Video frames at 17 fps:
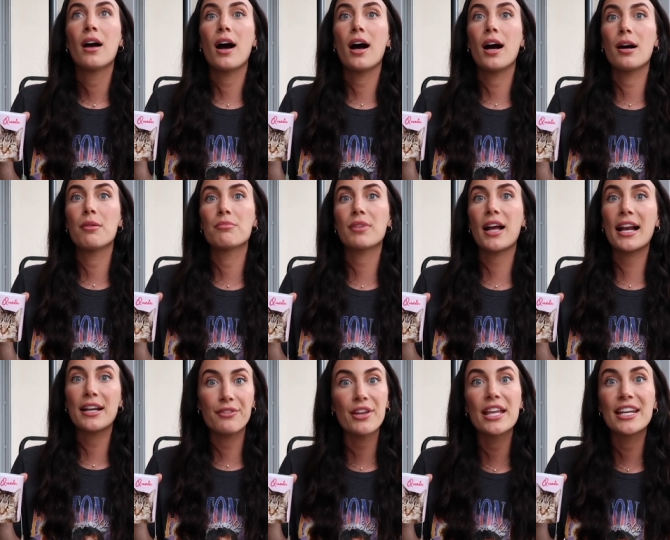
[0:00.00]
um,
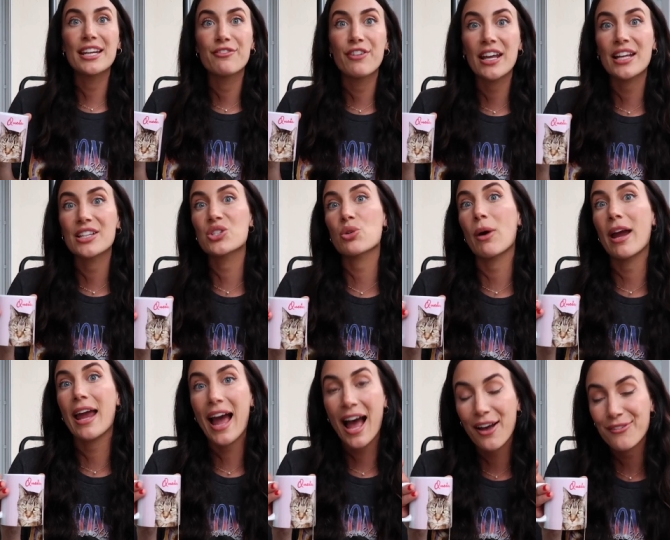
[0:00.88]
kind of in advance so I
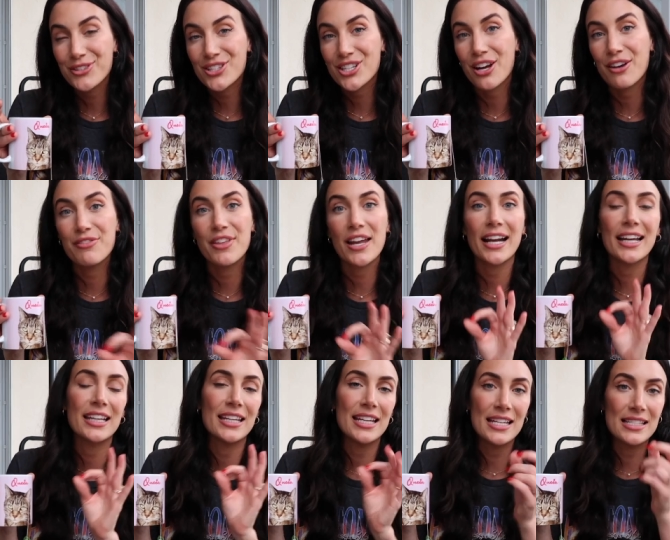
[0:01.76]
have stuff that I
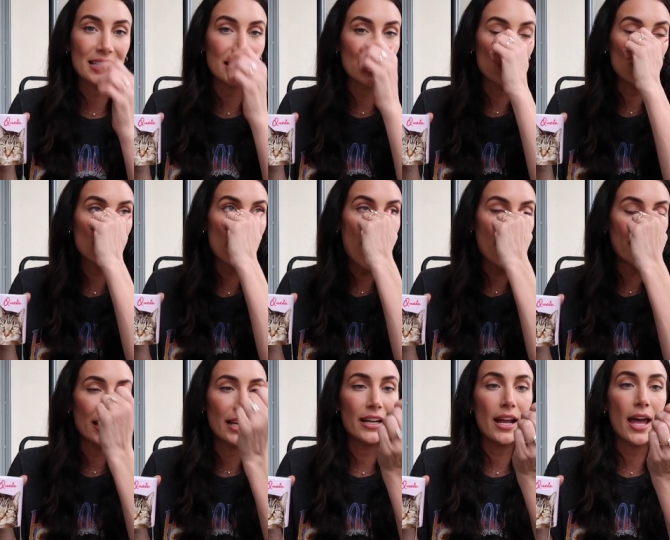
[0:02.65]
can easily just
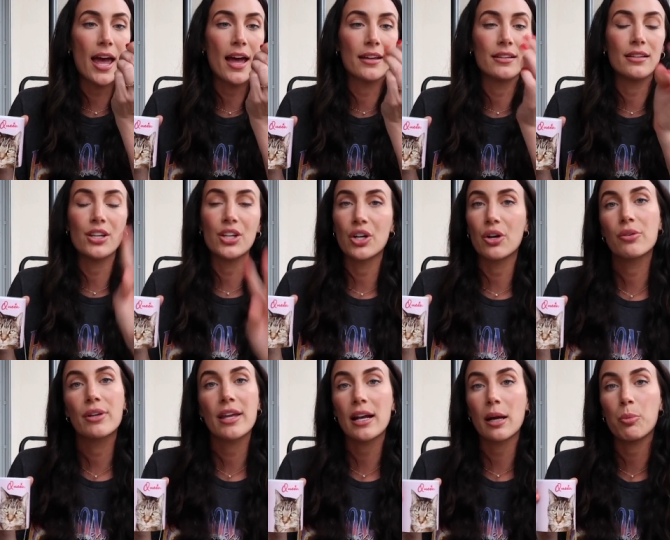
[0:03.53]
edit and, you
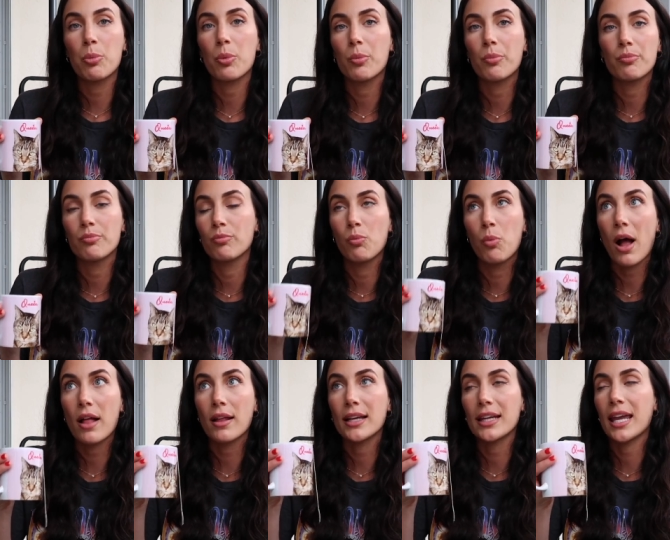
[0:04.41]
know, get up
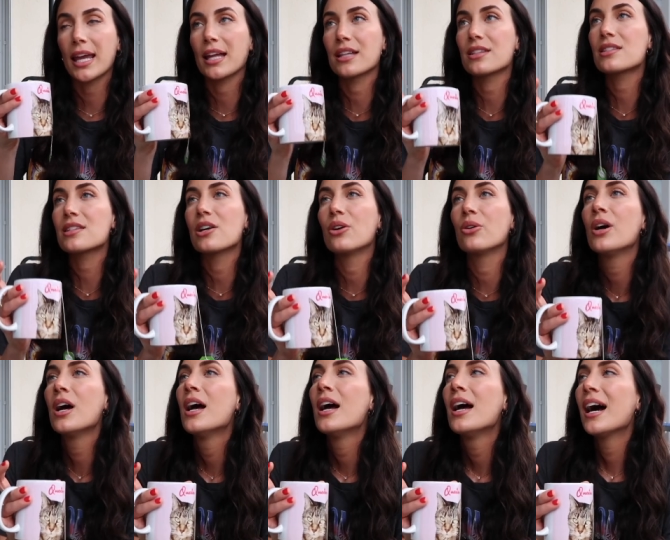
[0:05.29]
while I can. So
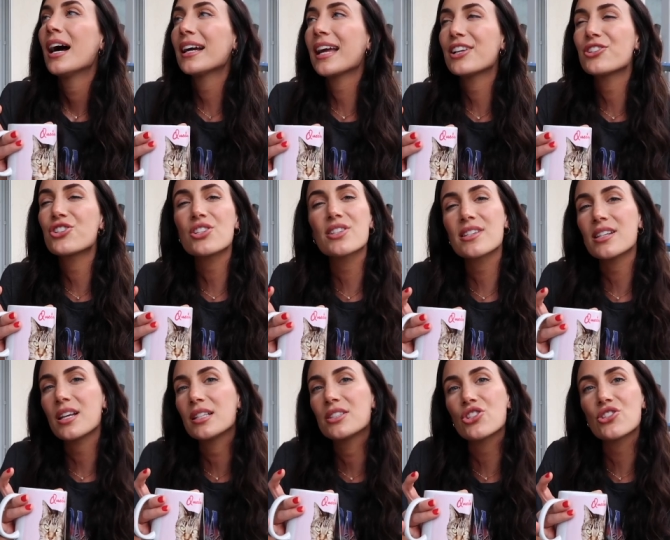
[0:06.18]
again,
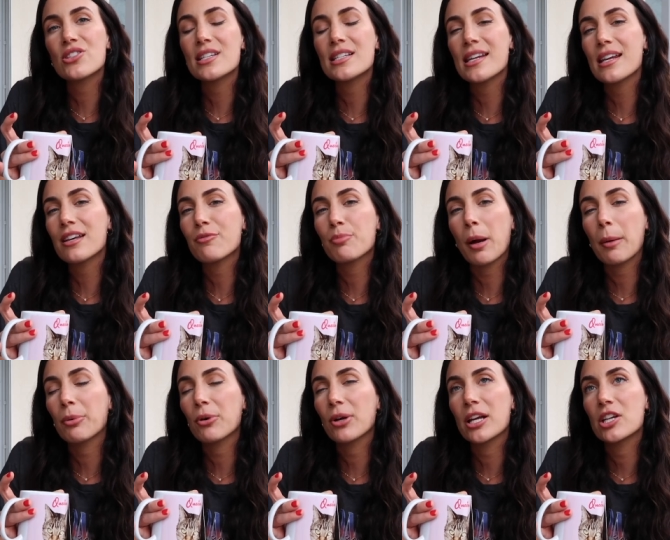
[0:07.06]
just just a day of
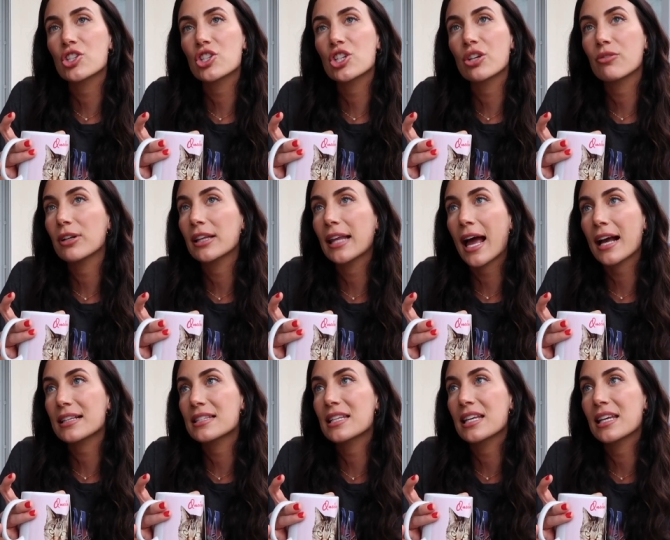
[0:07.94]
preparation,
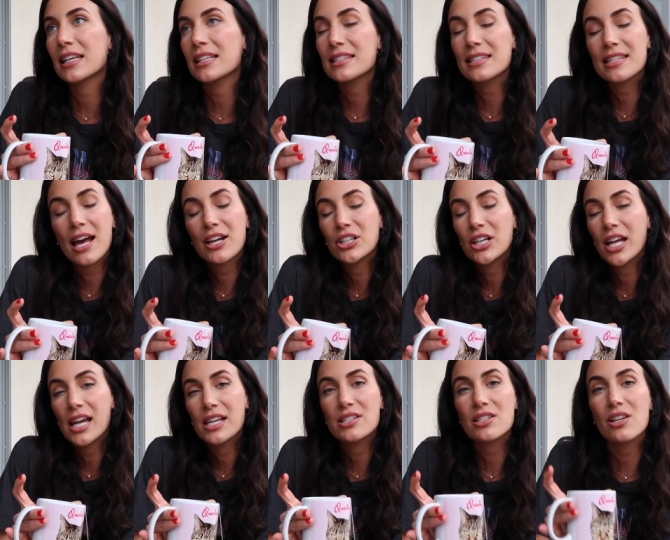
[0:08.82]
relaxing. It's
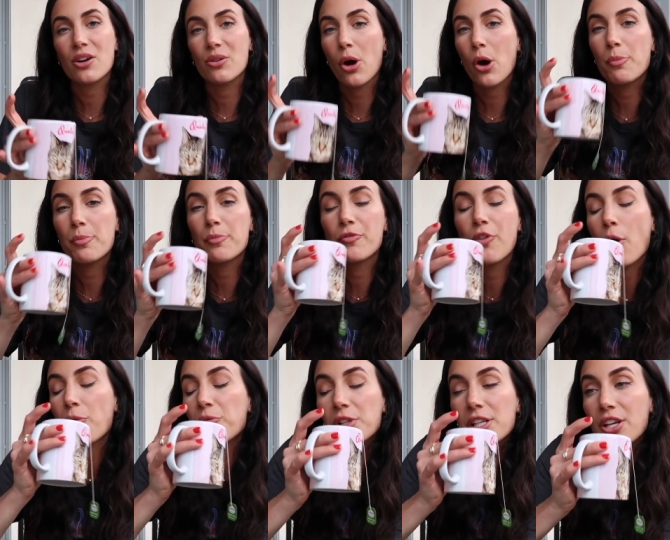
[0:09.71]
Saturday, so hope,
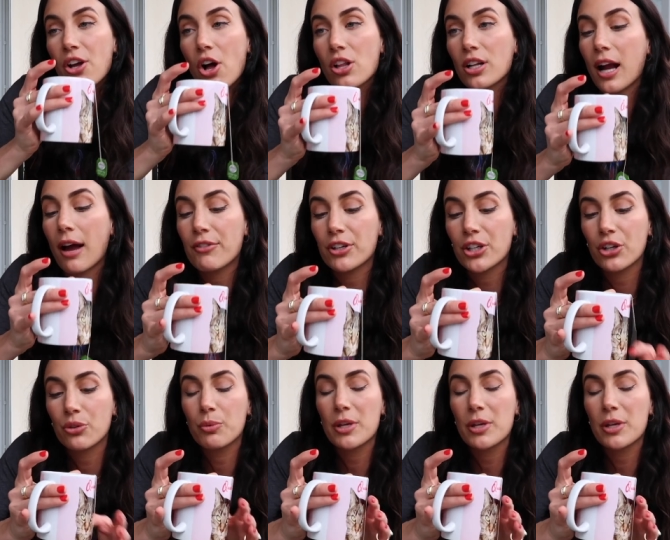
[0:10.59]
hopefully y'all are having a good